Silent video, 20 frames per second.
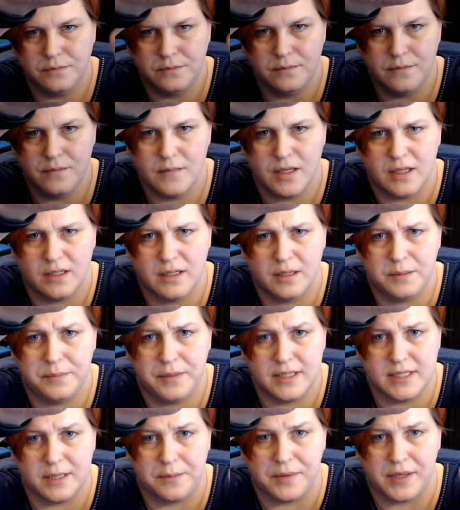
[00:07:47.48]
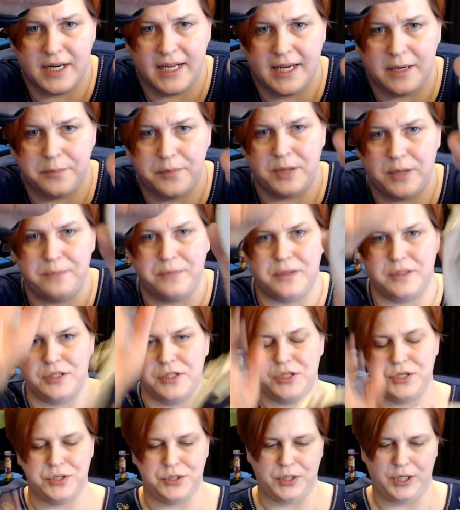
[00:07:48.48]
and be something he can put up on his
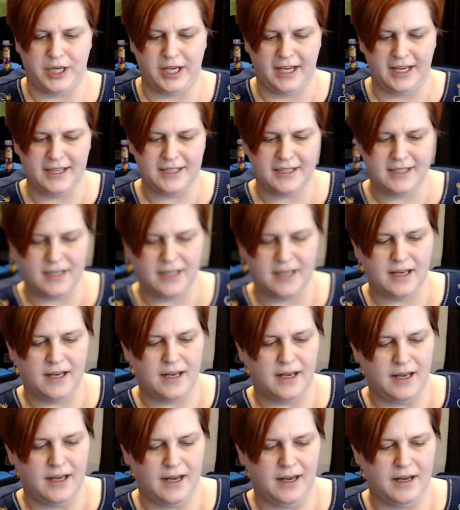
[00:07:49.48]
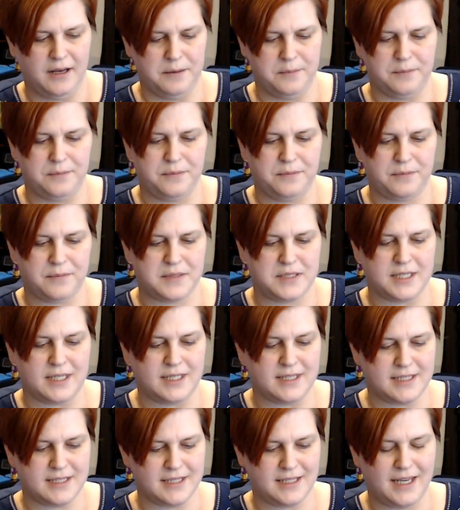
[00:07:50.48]
tree,
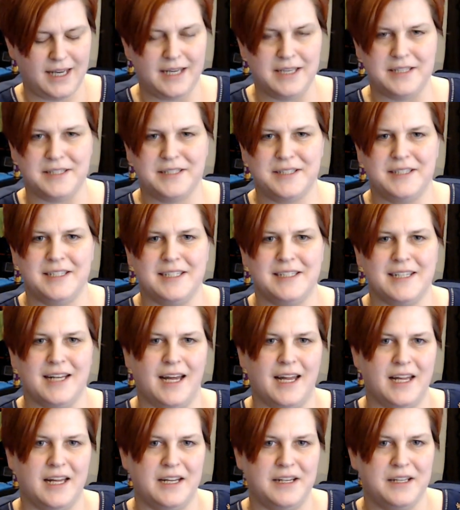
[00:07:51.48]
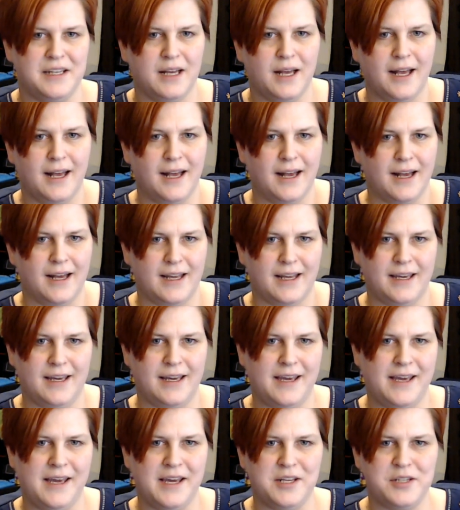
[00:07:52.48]
since he's decided
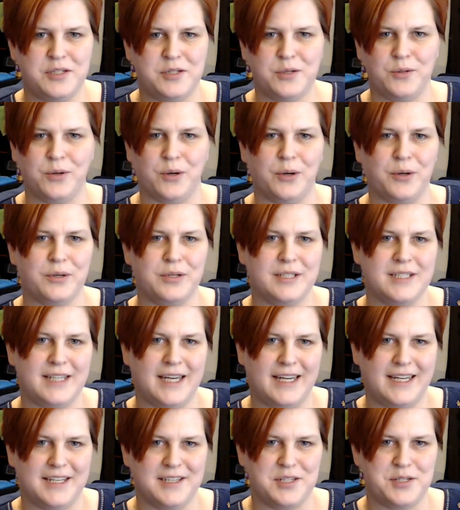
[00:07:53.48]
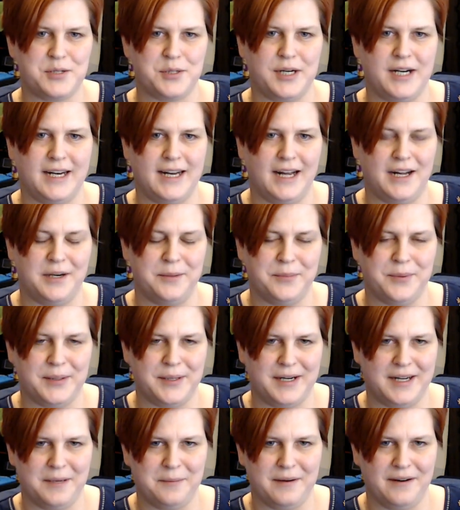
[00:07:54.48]
he's too old to take his tree down and put it
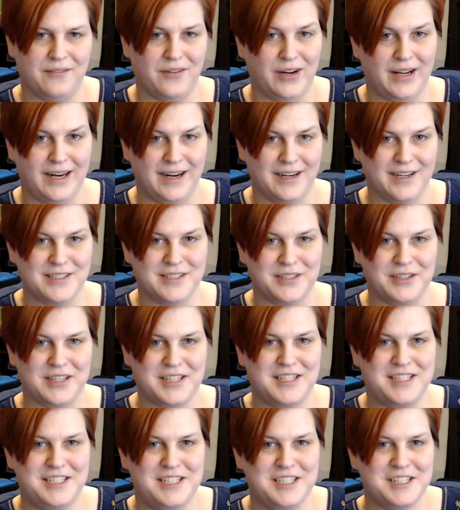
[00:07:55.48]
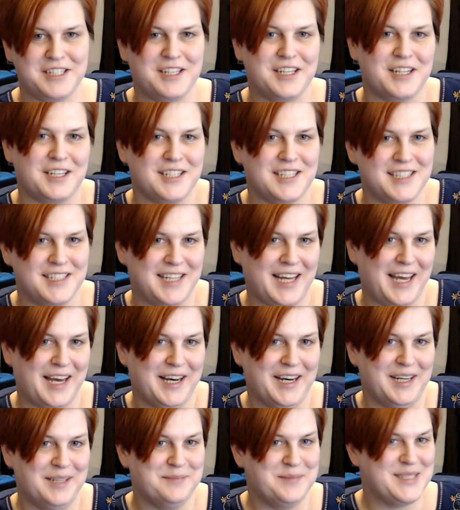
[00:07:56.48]
up every year, so it's just gonna stay
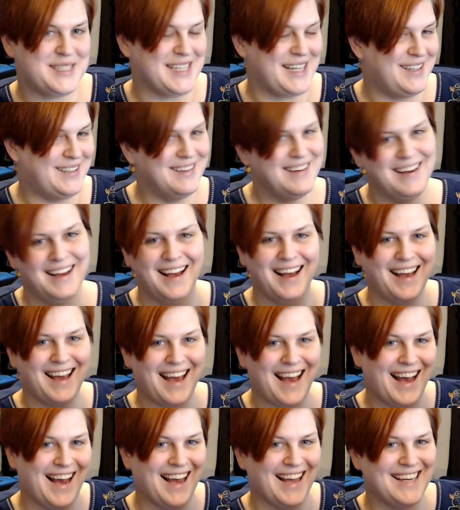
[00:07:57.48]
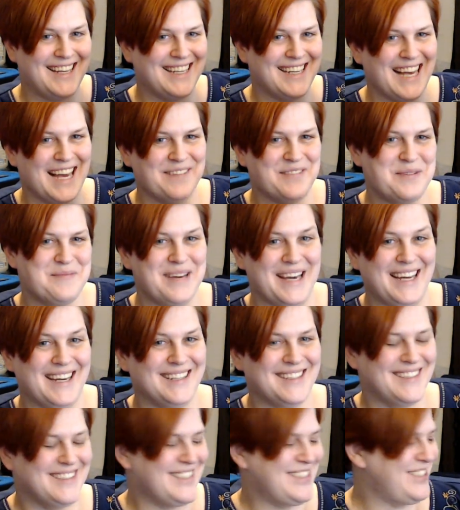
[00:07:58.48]
up. So I can have him hang it
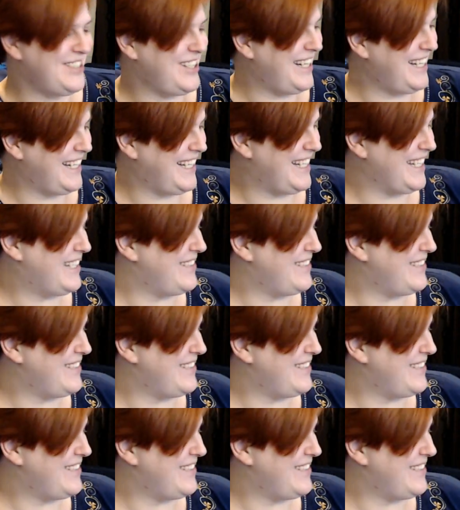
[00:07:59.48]
on the tree and he can always